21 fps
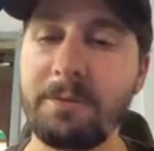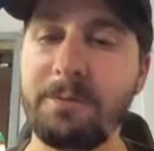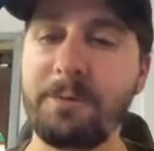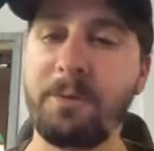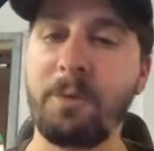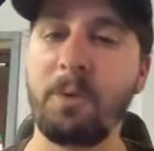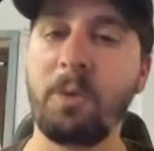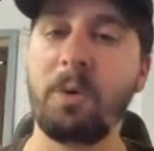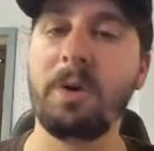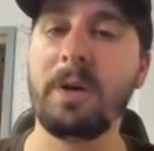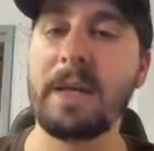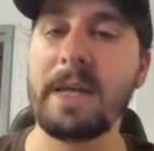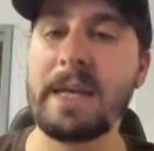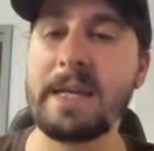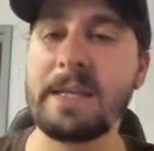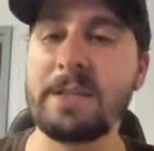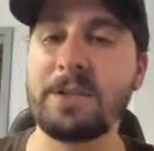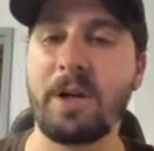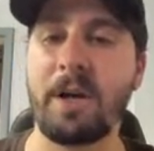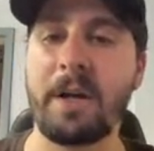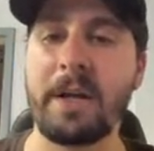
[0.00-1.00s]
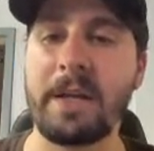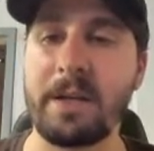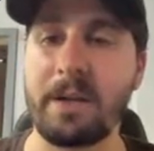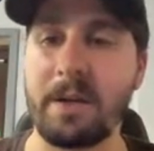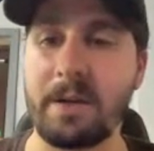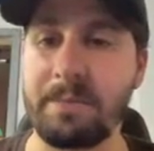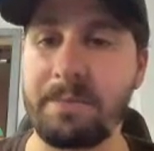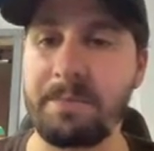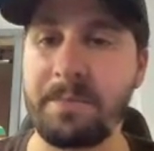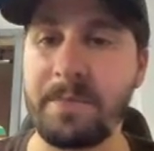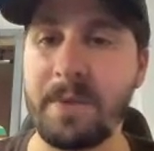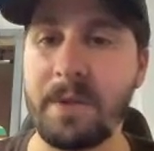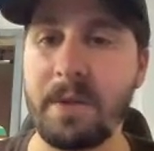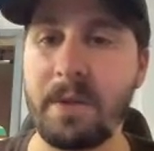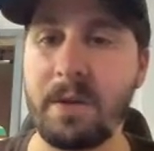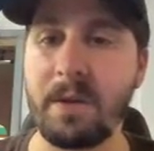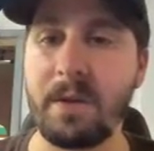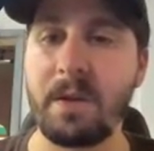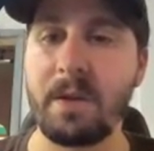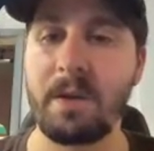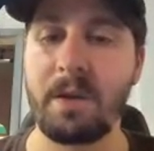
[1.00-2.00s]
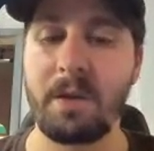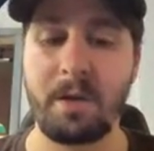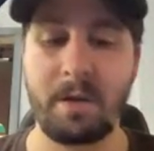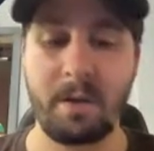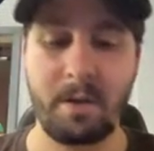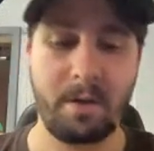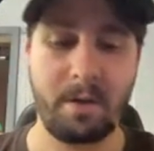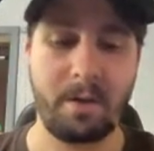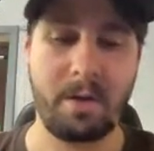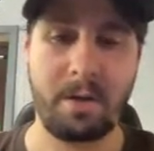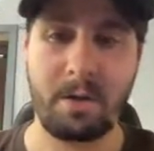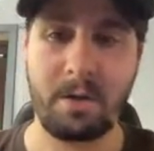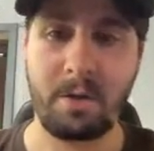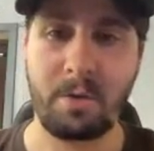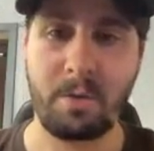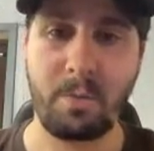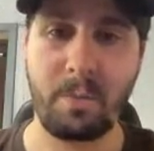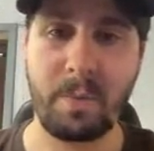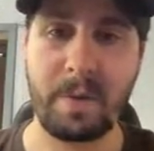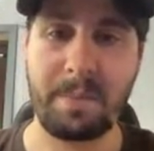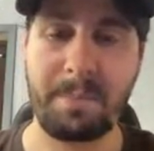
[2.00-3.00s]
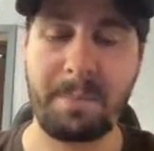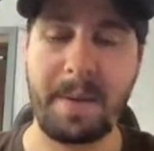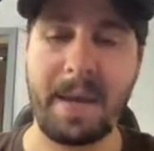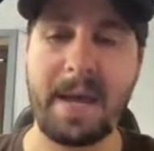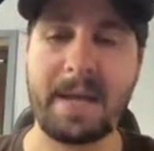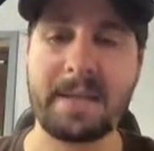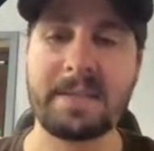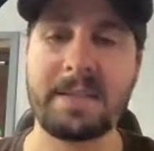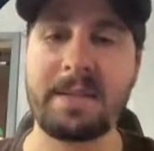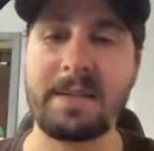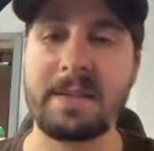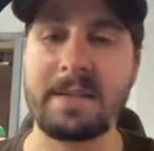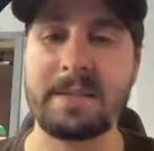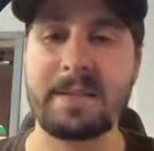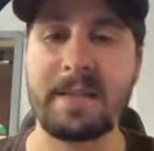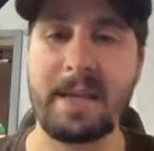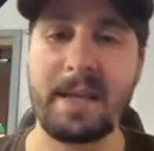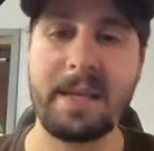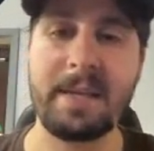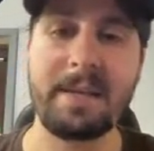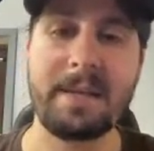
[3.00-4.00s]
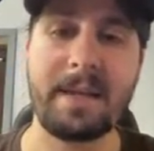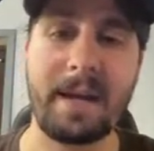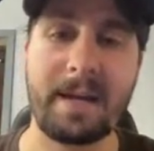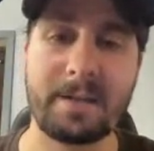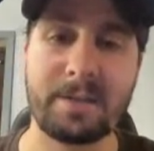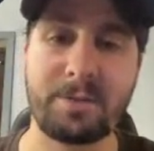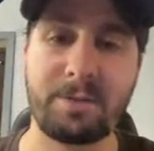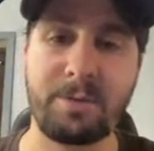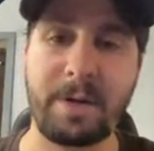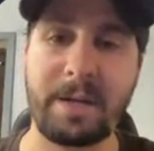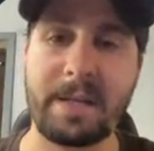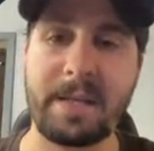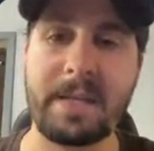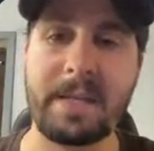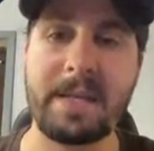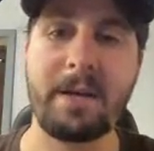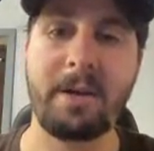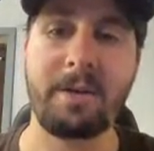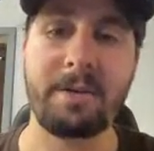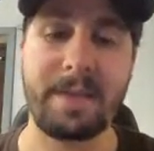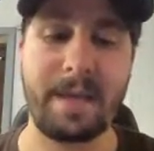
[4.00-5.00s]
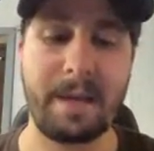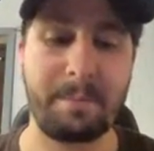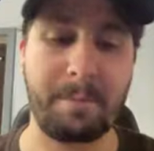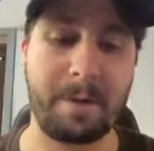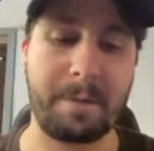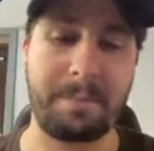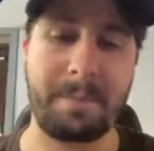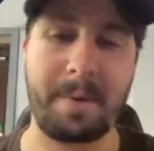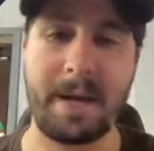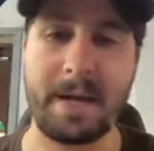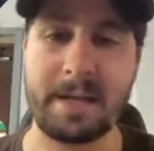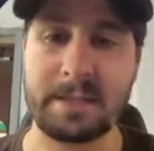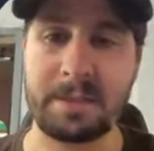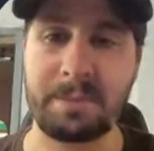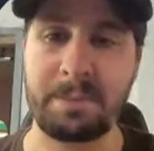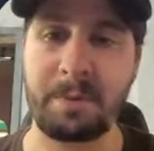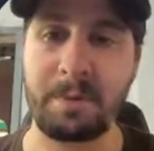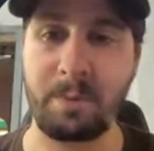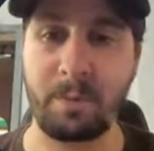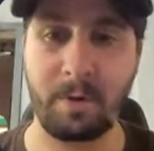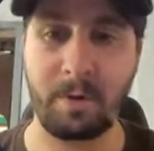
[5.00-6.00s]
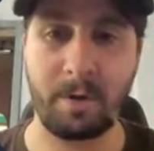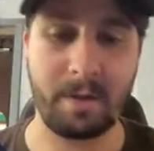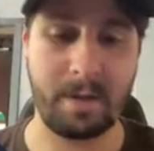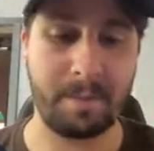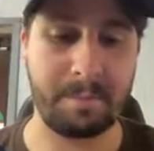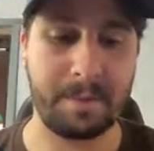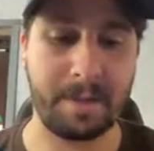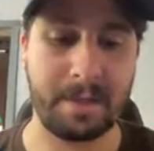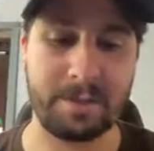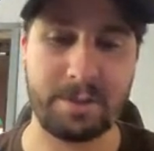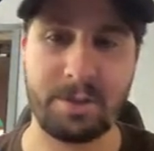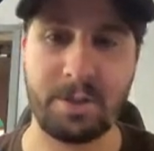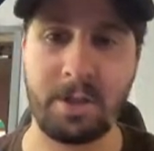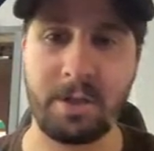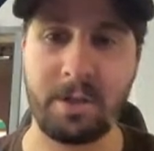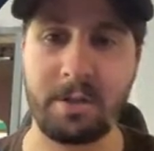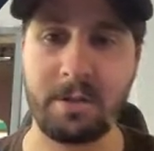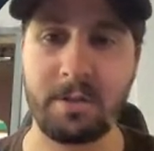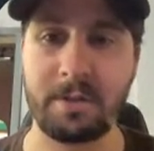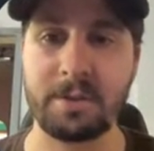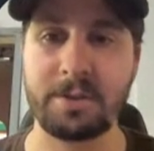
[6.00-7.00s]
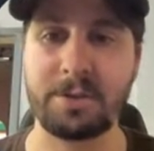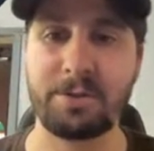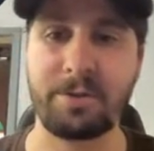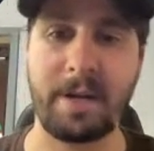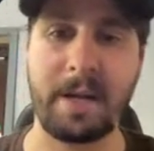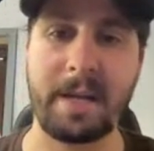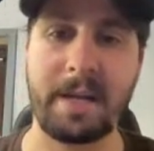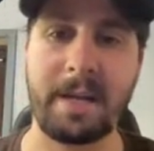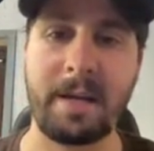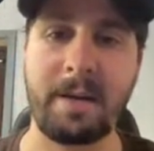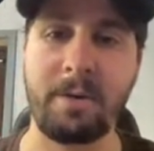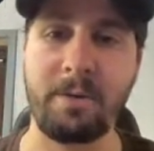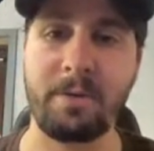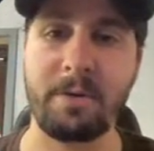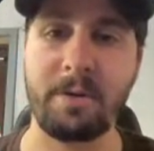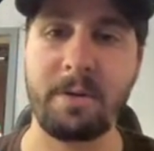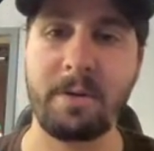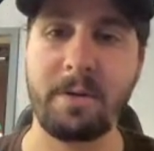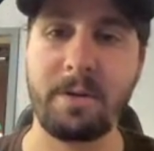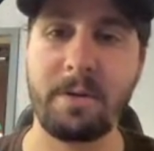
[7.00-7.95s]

For each item, we could pass in this index right here. That might possibly work. I'm not sure. Let's try it out.